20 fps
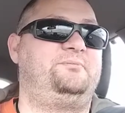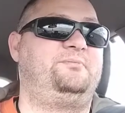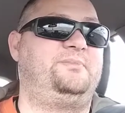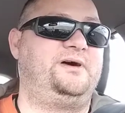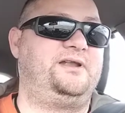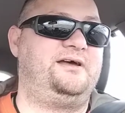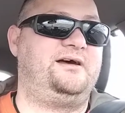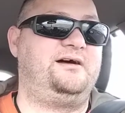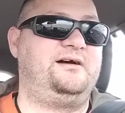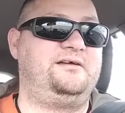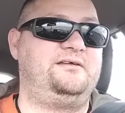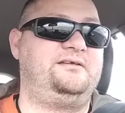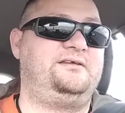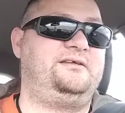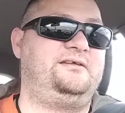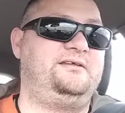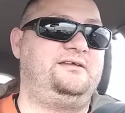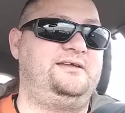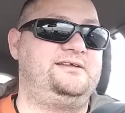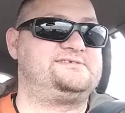But
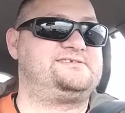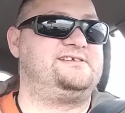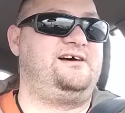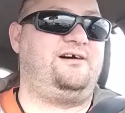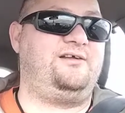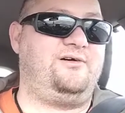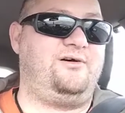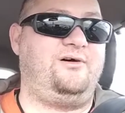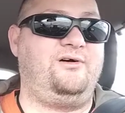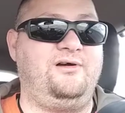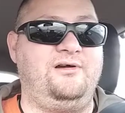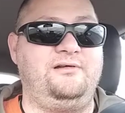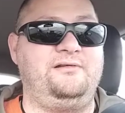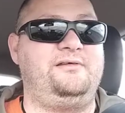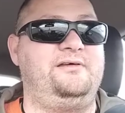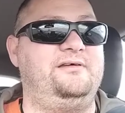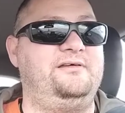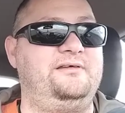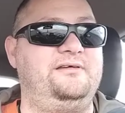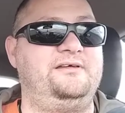it's not
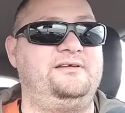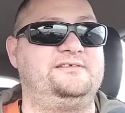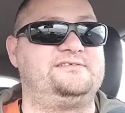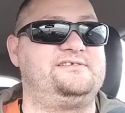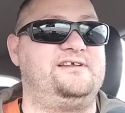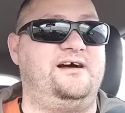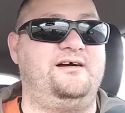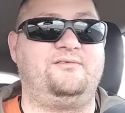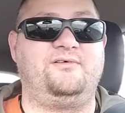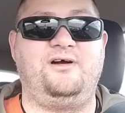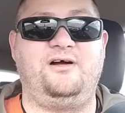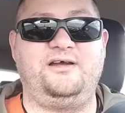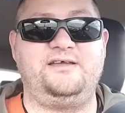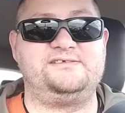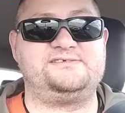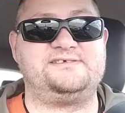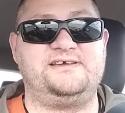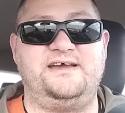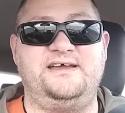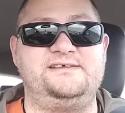hard. It's not
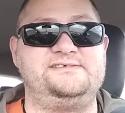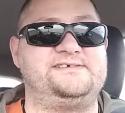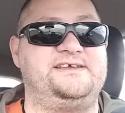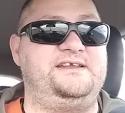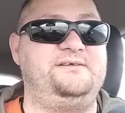rocket science.